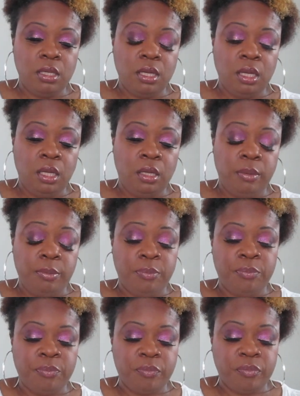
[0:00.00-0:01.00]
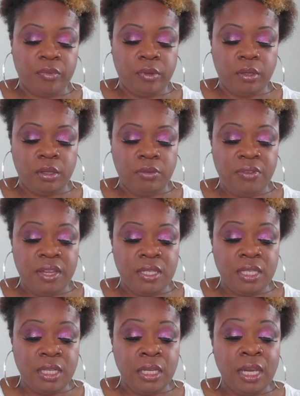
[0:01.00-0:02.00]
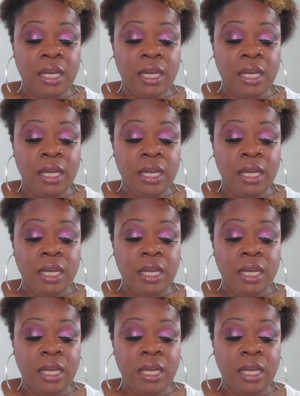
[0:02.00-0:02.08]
um, Fenty.